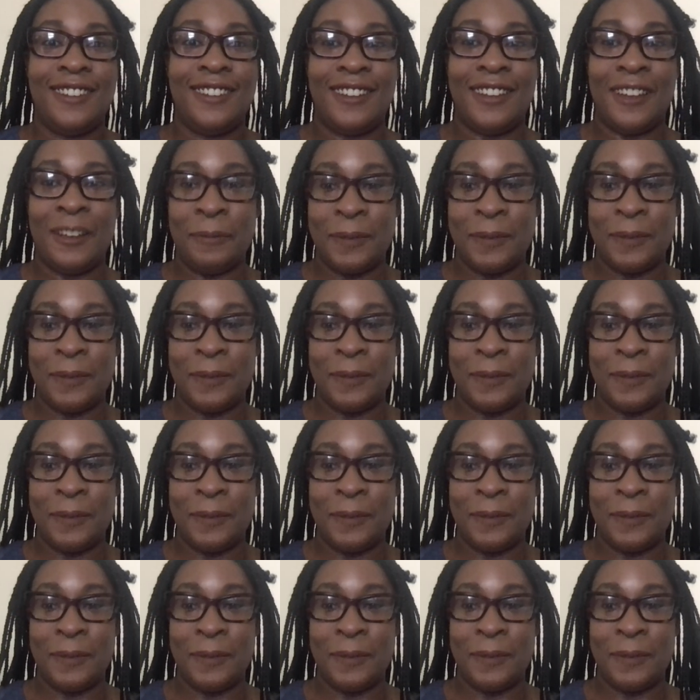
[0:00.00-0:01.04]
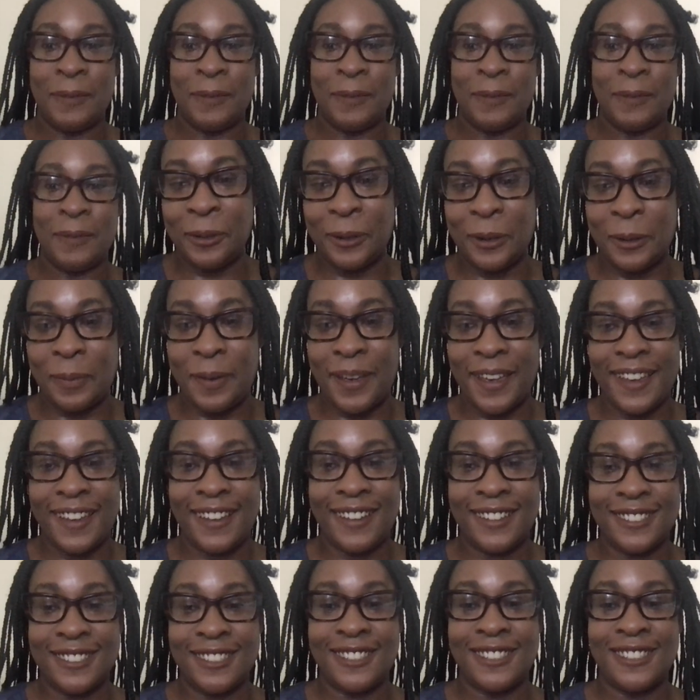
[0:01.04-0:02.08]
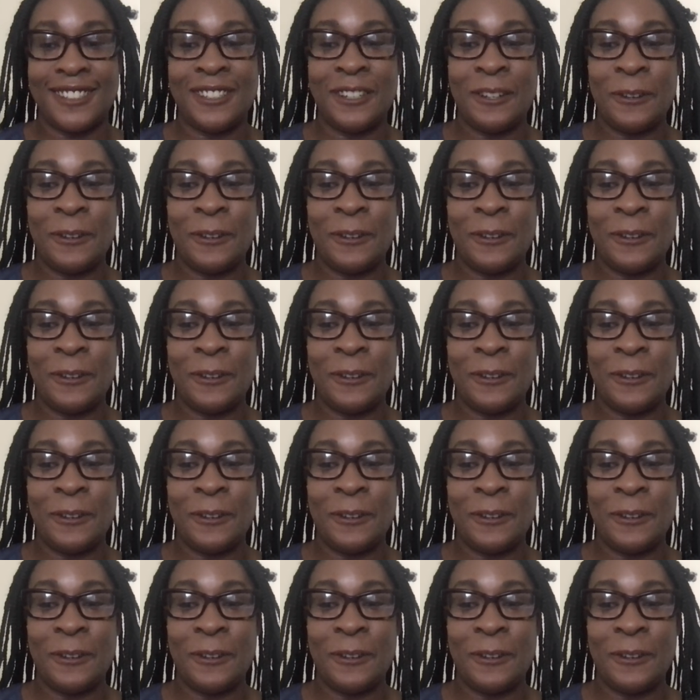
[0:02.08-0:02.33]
Oh my gosh, let me go to my Twitter page.